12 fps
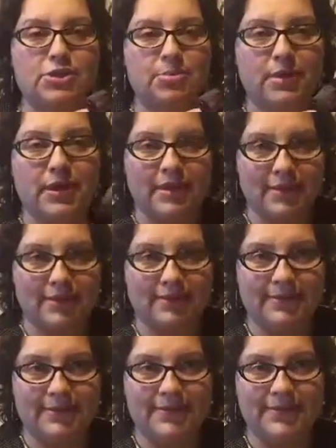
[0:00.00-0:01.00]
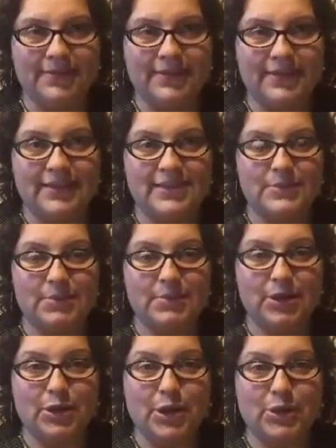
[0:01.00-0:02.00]
your breath, this would be
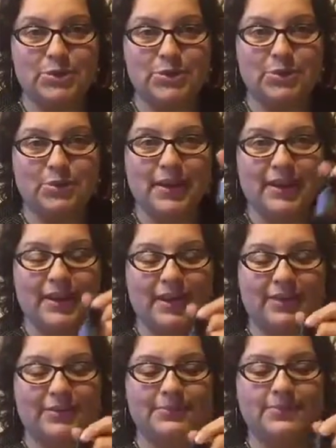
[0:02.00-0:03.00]
your go-to right here.